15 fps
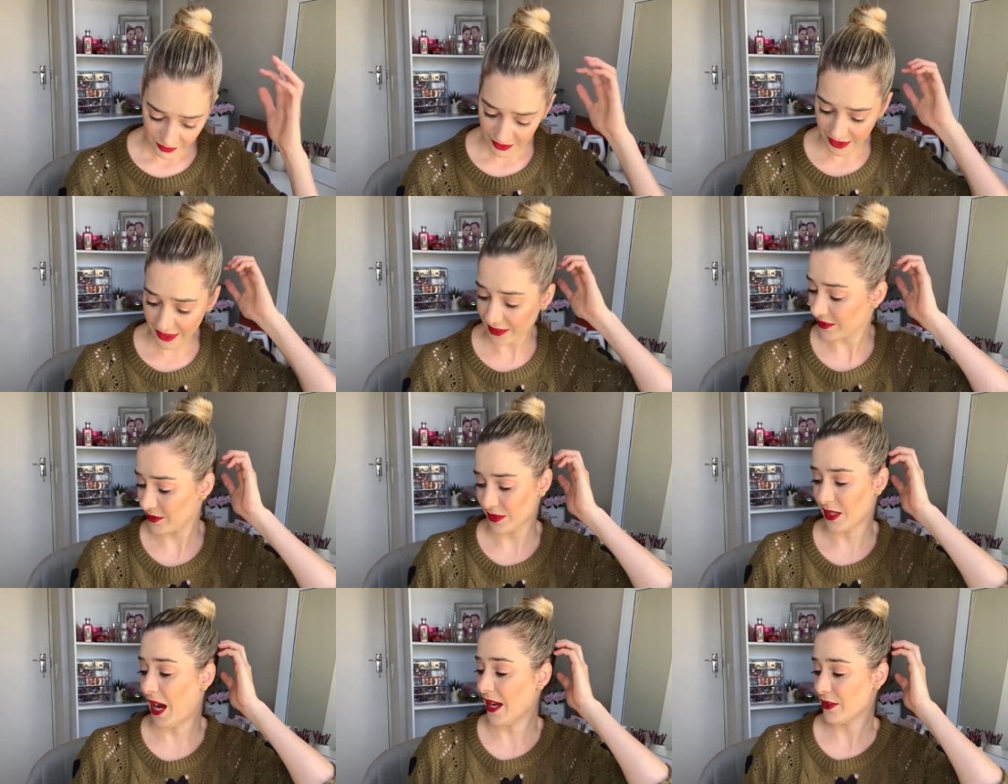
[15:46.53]

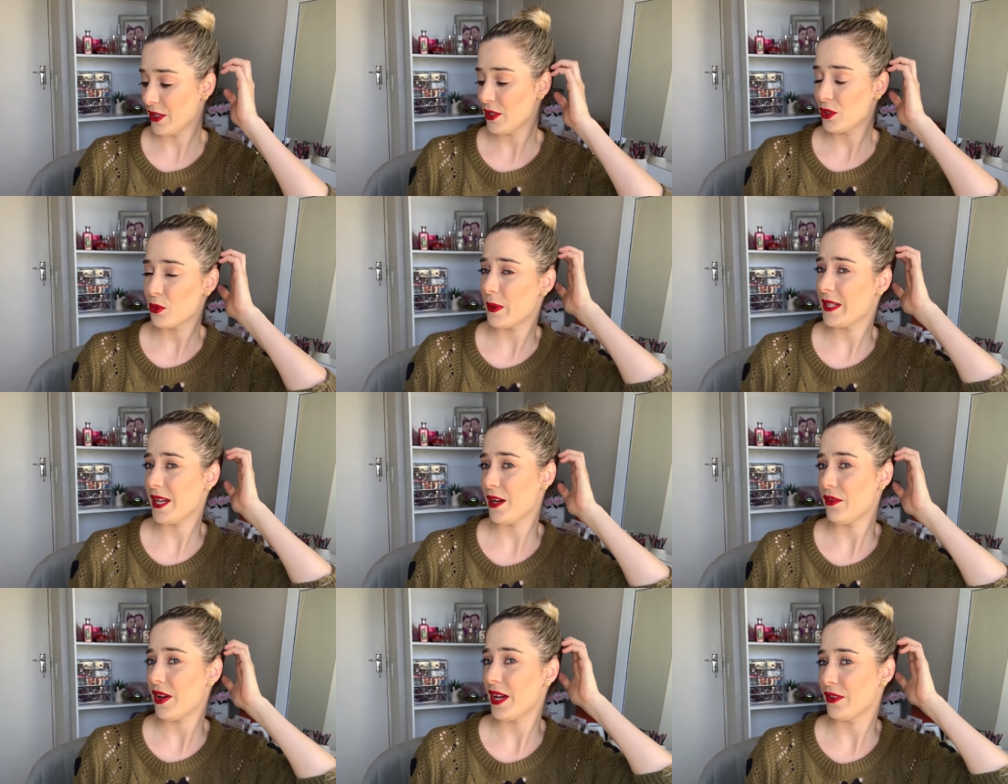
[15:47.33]
like one hundred
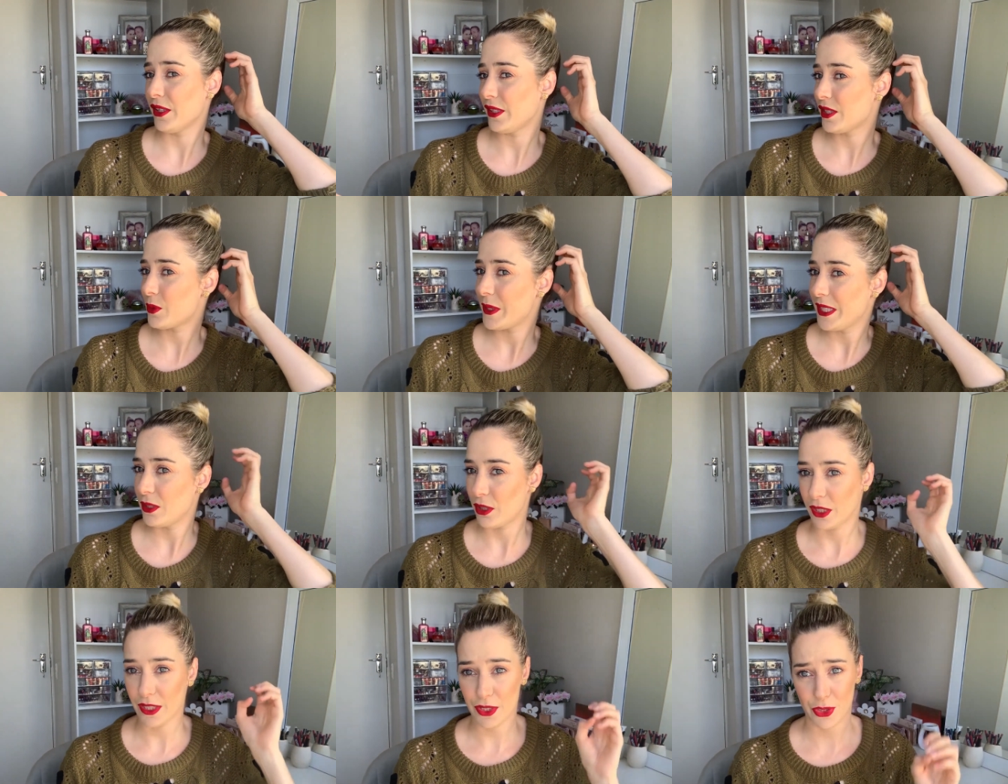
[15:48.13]
twenty, over one hundred twenty
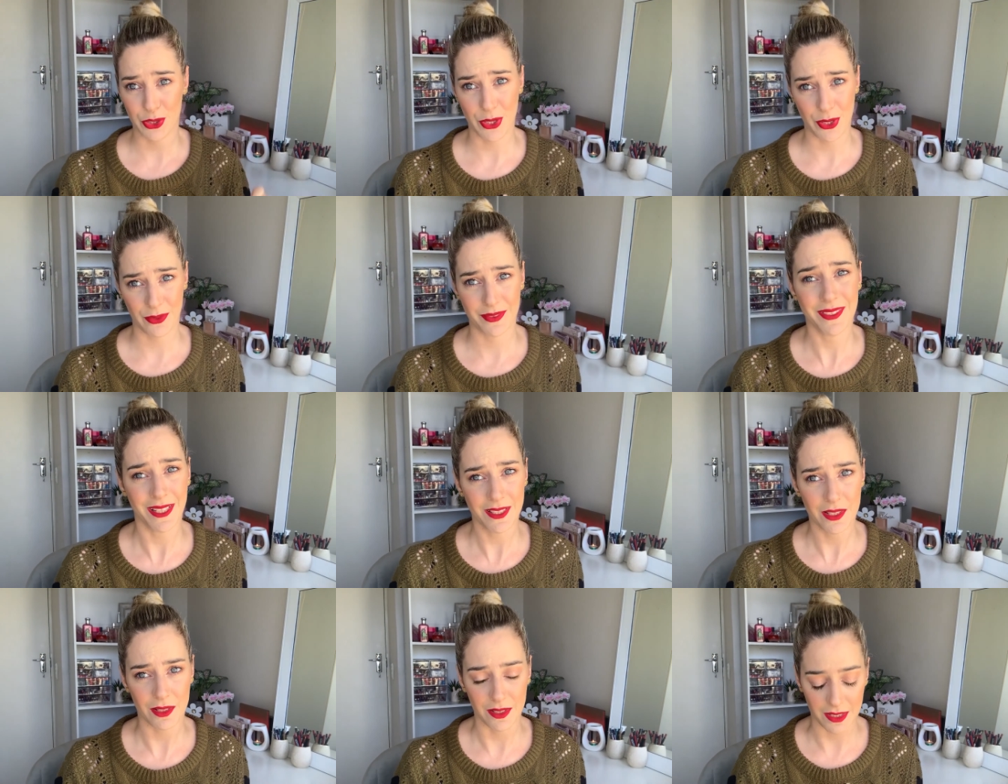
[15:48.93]
dollars, so
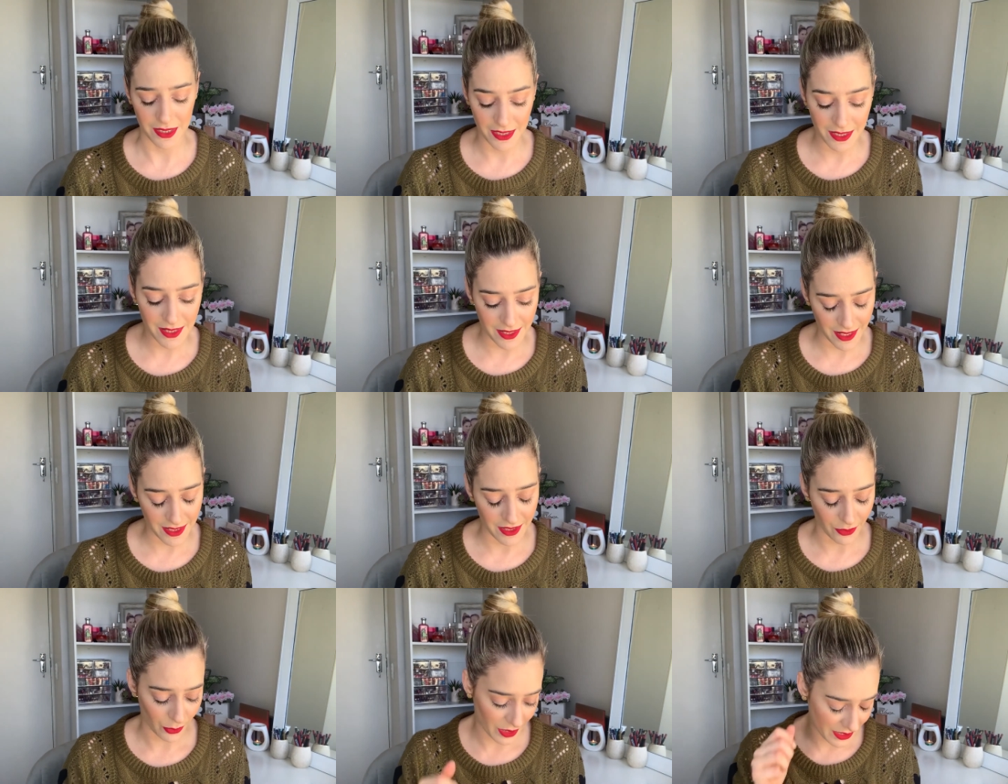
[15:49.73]
that's good.
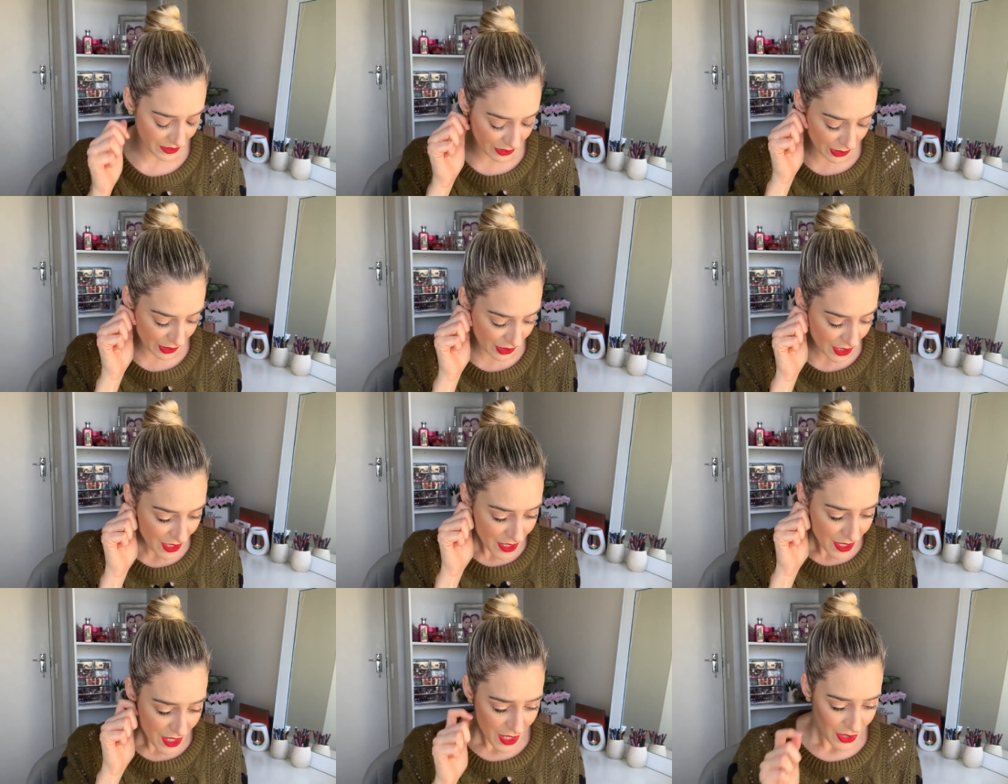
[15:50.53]
That's really good.
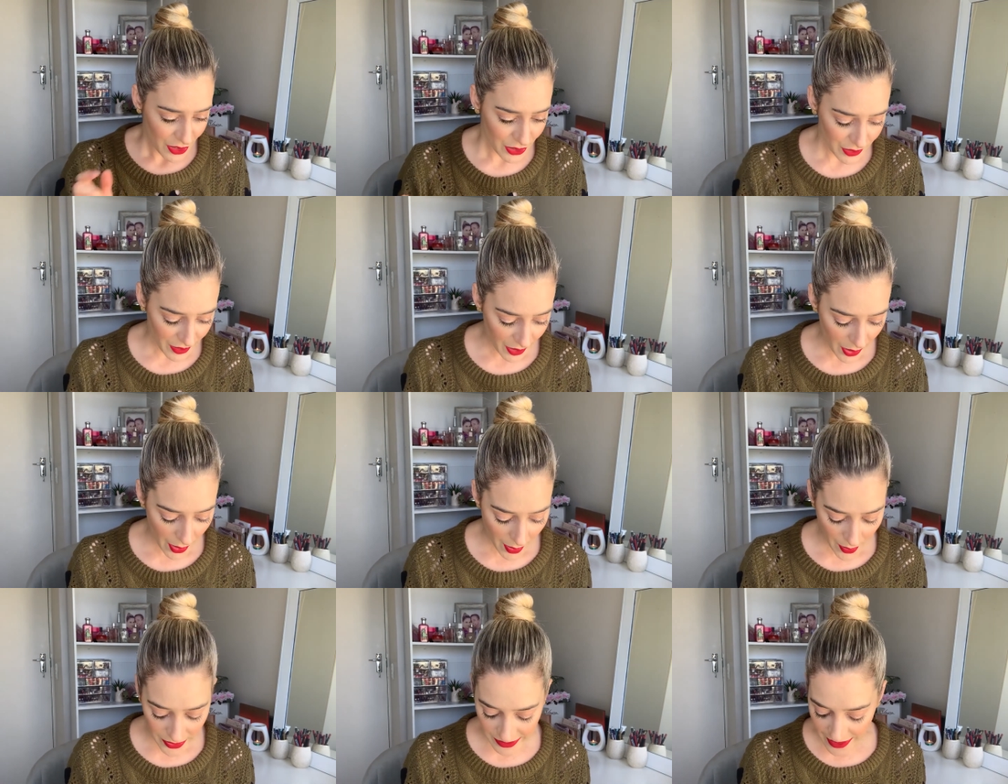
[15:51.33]
So
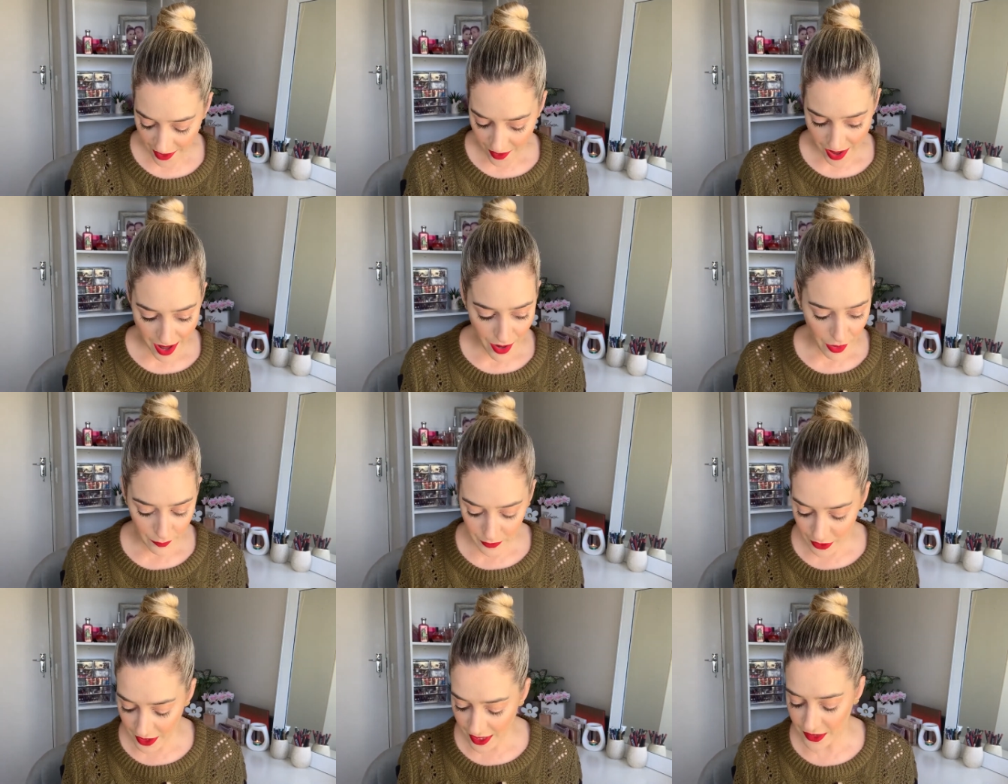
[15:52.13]
yeah, I
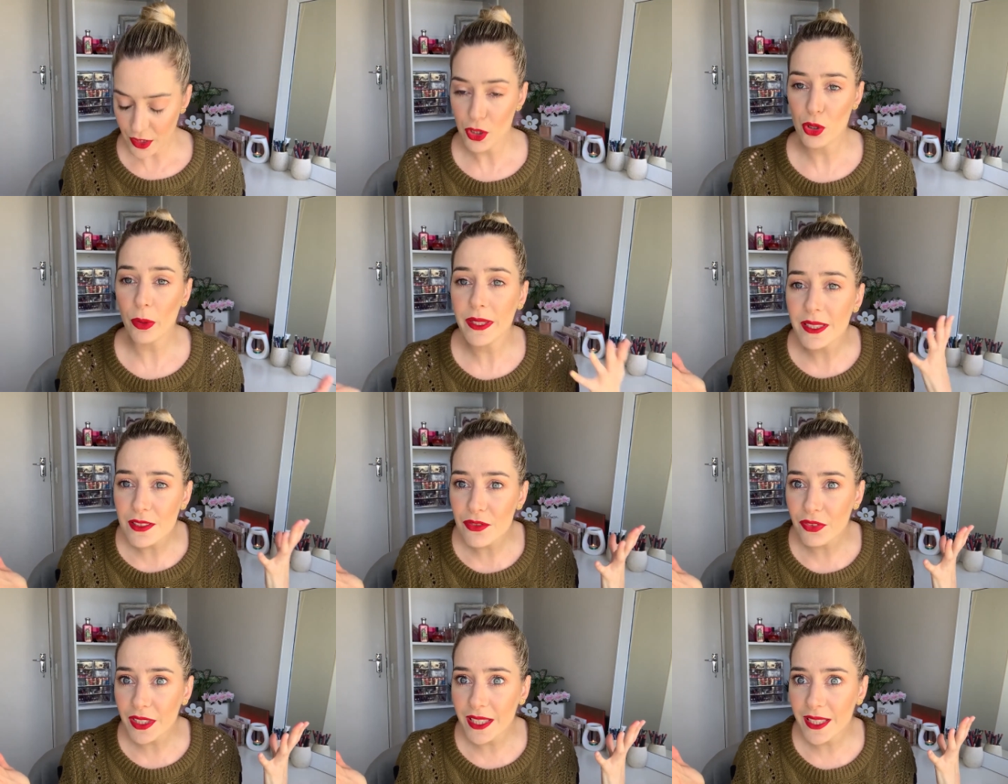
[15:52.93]
hope you guys enjoyed
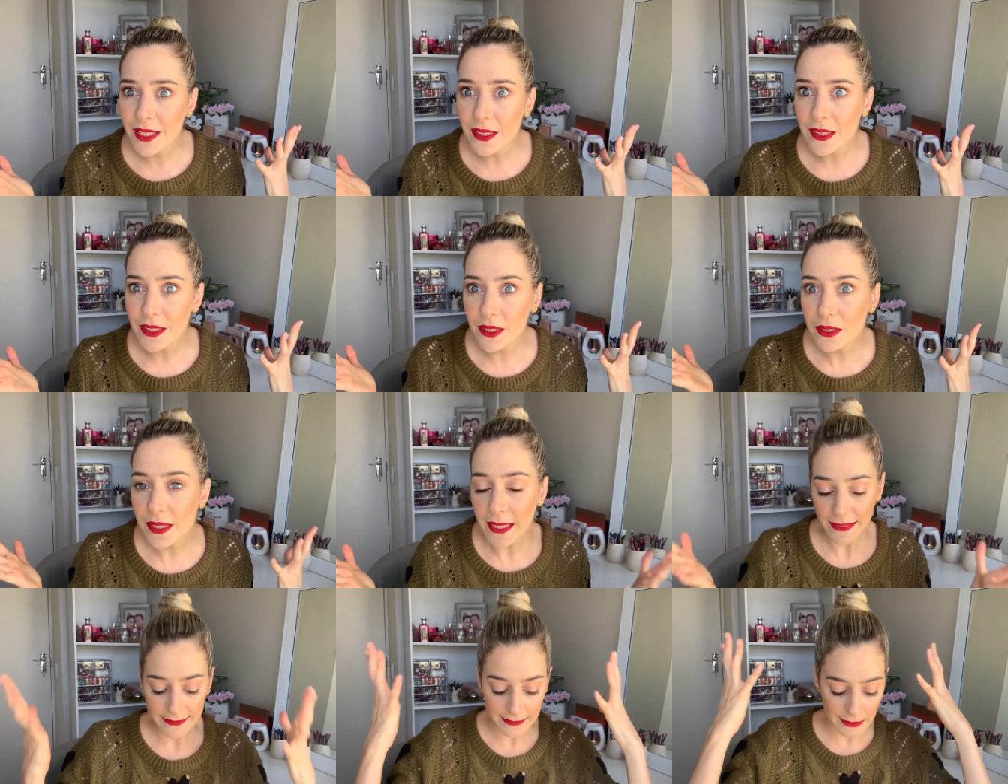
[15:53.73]
this
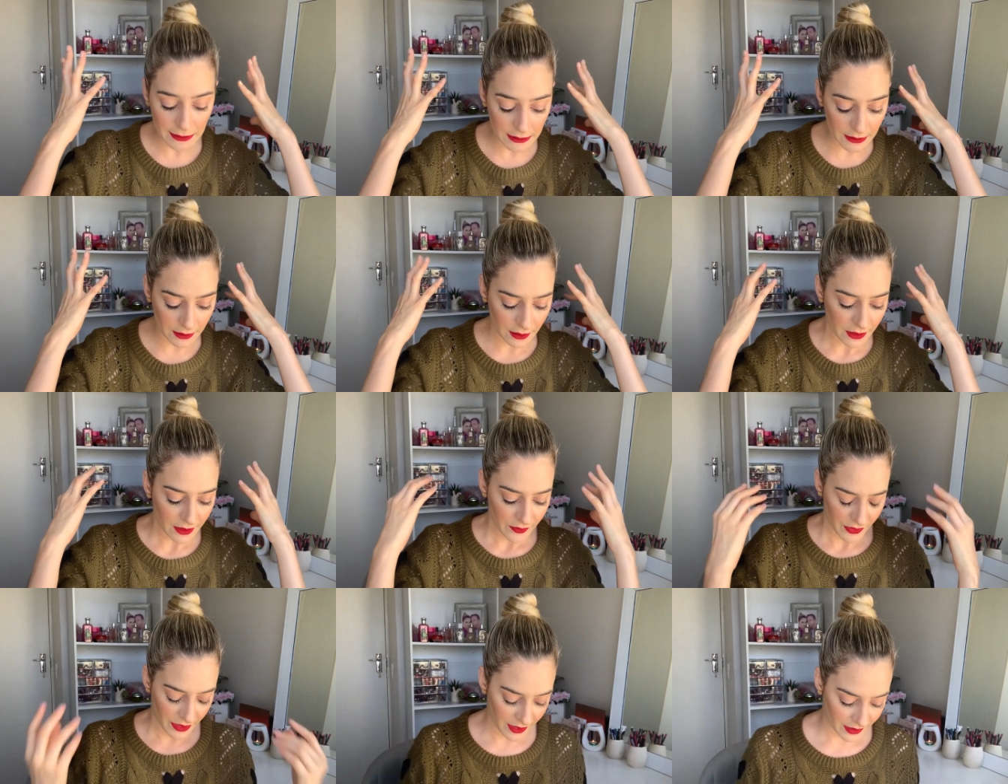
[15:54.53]
video and that
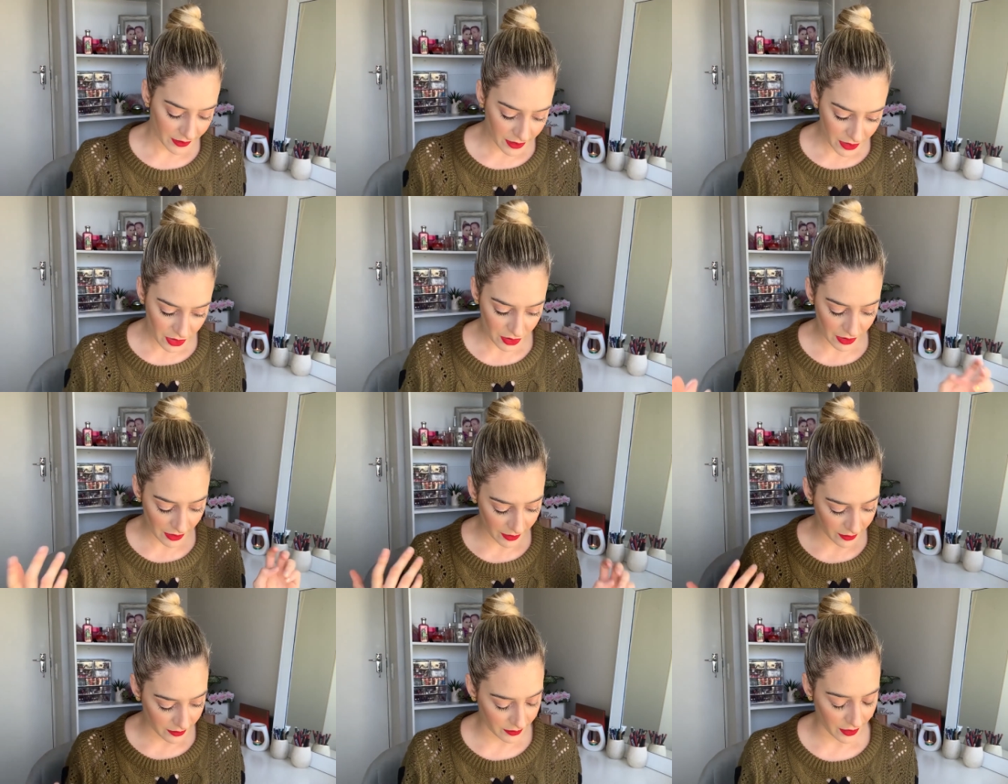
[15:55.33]
it at least
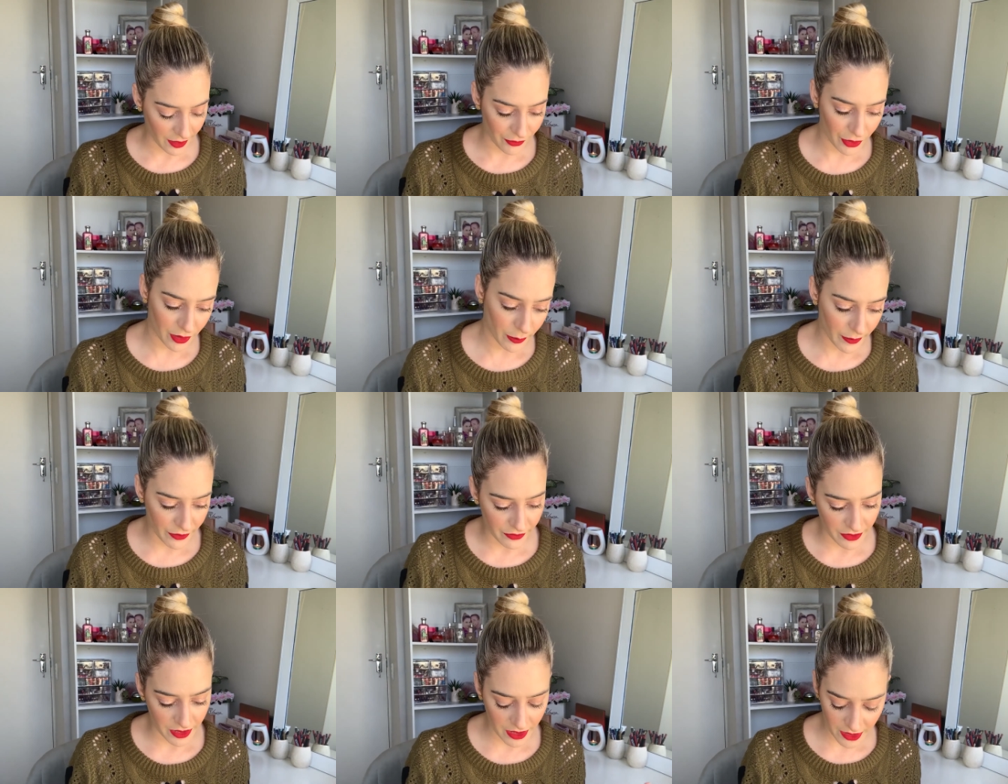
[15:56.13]
like gave you a little bit
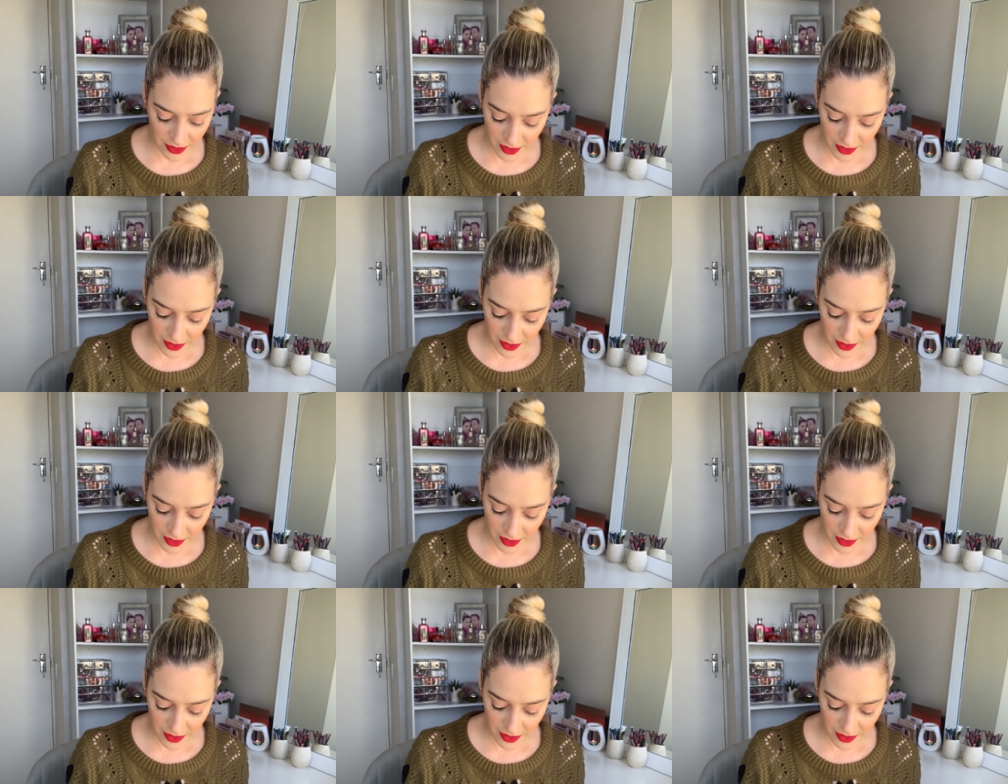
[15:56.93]
of an